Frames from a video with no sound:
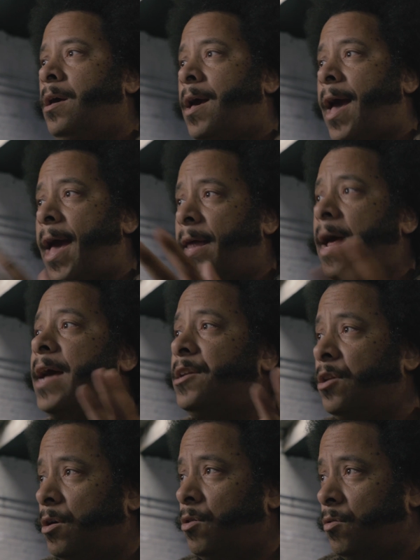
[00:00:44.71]
Had I
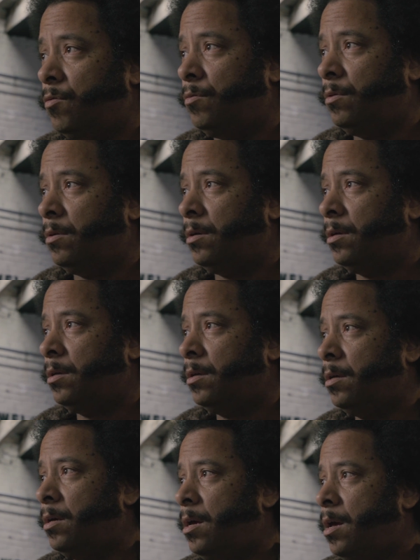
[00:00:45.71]
known
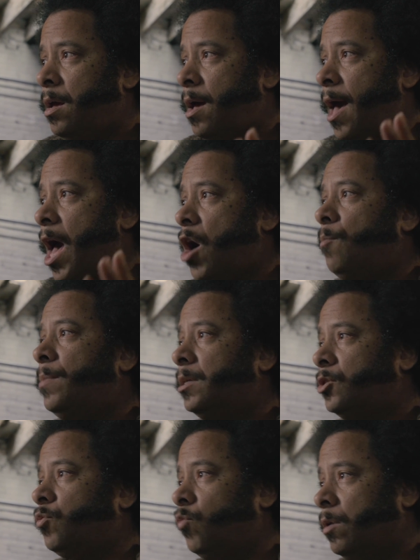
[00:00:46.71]
how
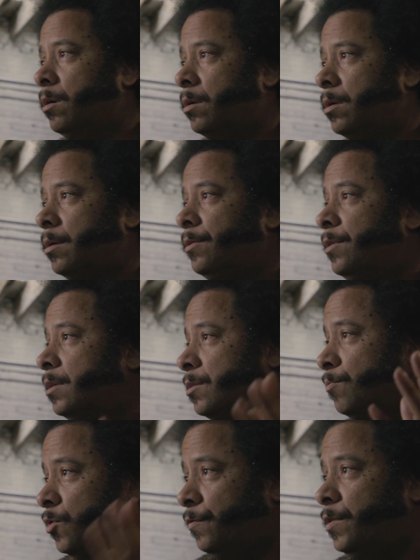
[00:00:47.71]
much work this
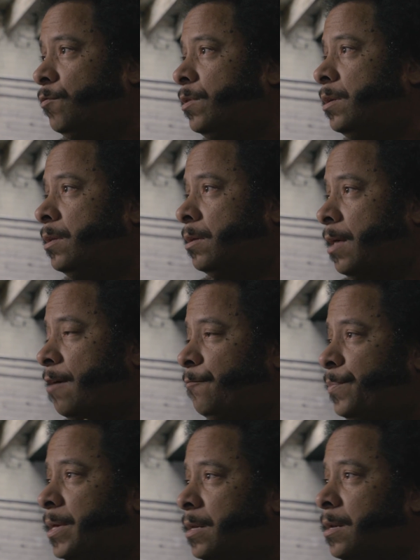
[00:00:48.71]
movie would have
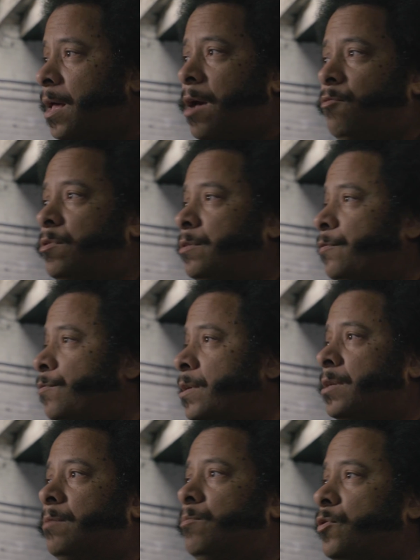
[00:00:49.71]
been, I would have
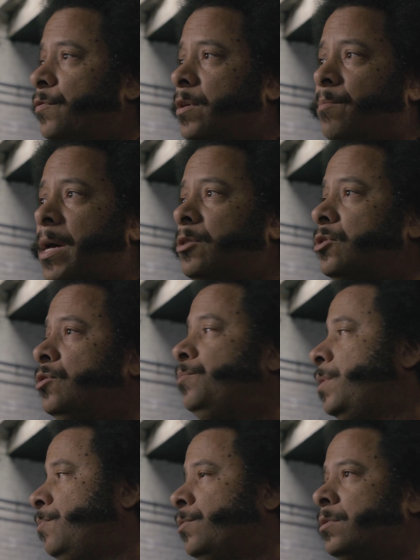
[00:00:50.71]
written a movie about two
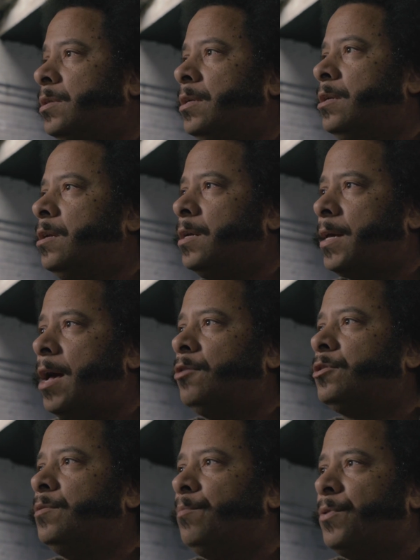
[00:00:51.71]
people sitting on a
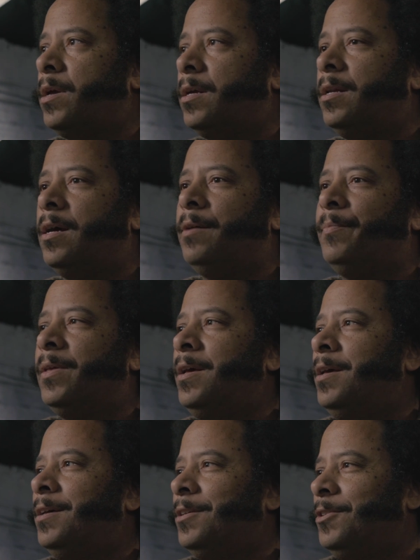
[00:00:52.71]
couch and breaking up,
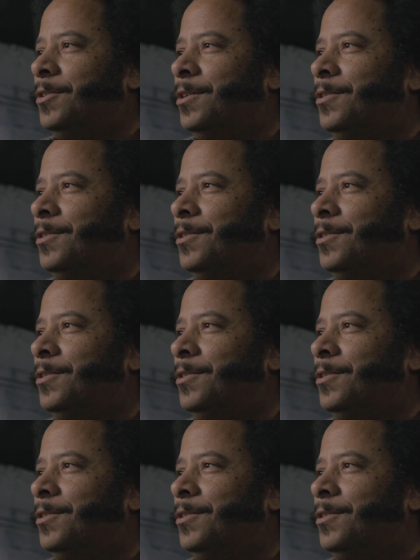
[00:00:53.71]
you